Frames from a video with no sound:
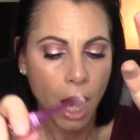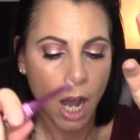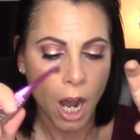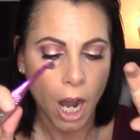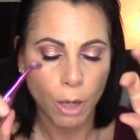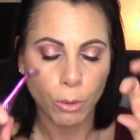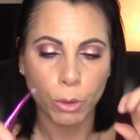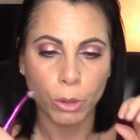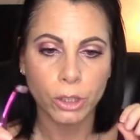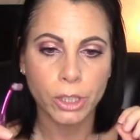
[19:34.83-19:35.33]

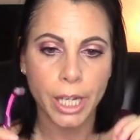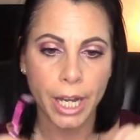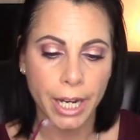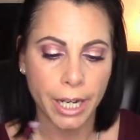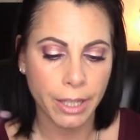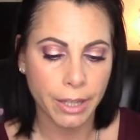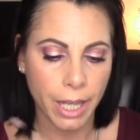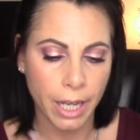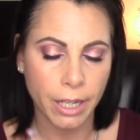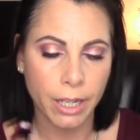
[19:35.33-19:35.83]
I will
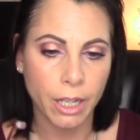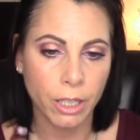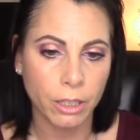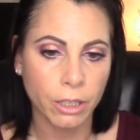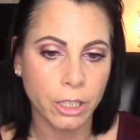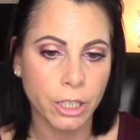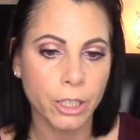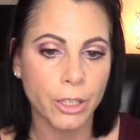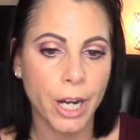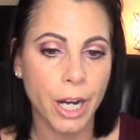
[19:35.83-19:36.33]
take that
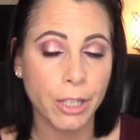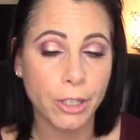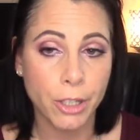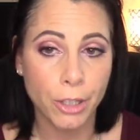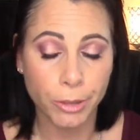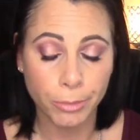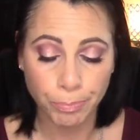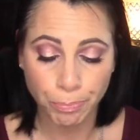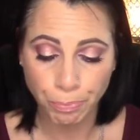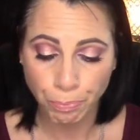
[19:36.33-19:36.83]
color
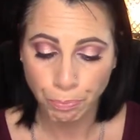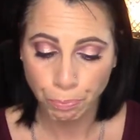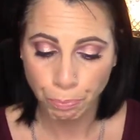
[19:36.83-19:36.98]
corrector.